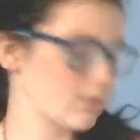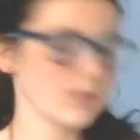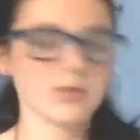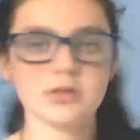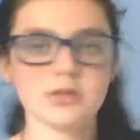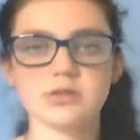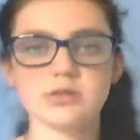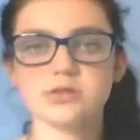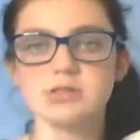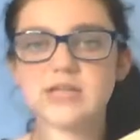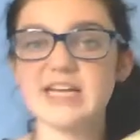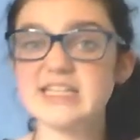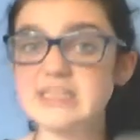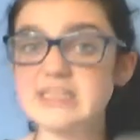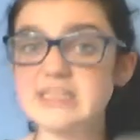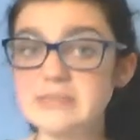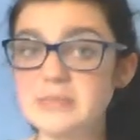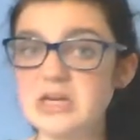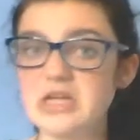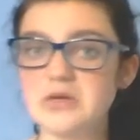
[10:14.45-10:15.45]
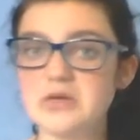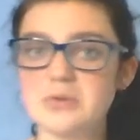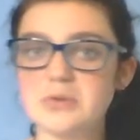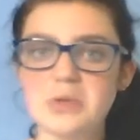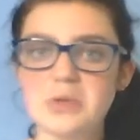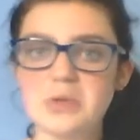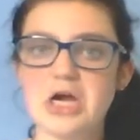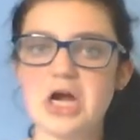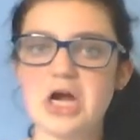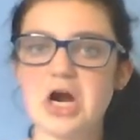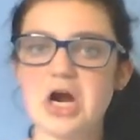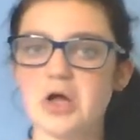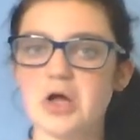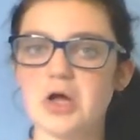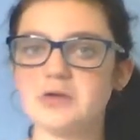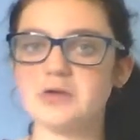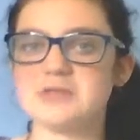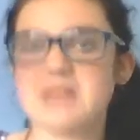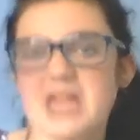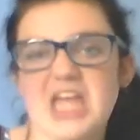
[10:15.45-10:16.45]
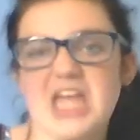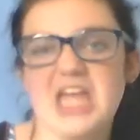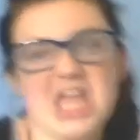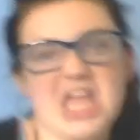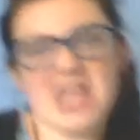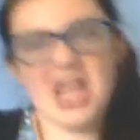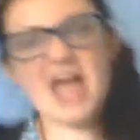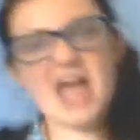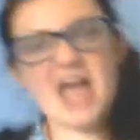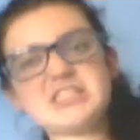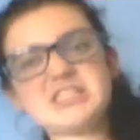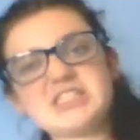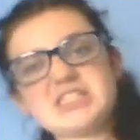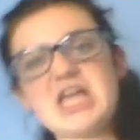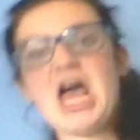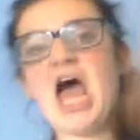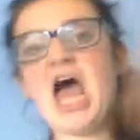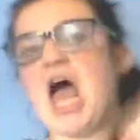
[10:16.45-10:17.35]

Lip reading: it's like a girl who's like, yes,